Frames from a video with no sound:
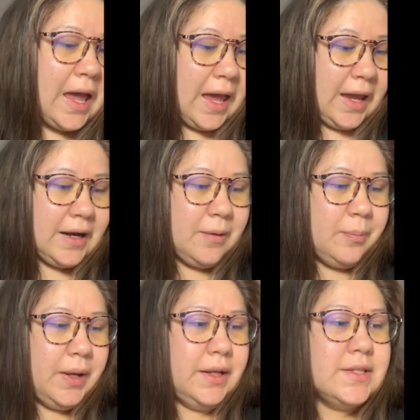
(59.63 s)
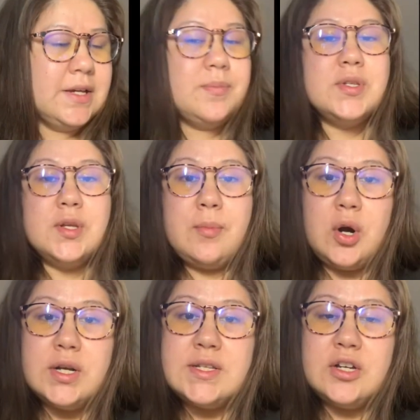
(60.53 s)
And I picked up some
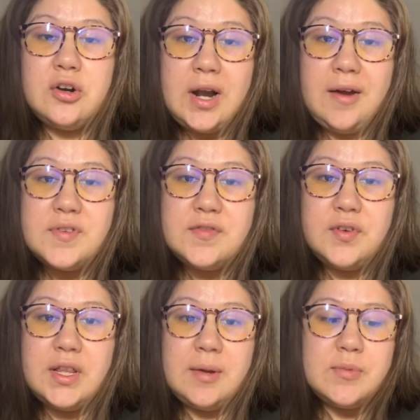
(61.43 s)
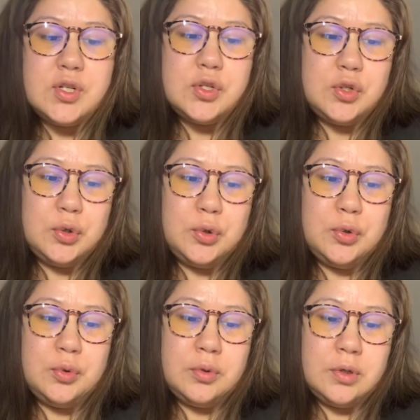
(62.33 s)
arts and crafts for them to do.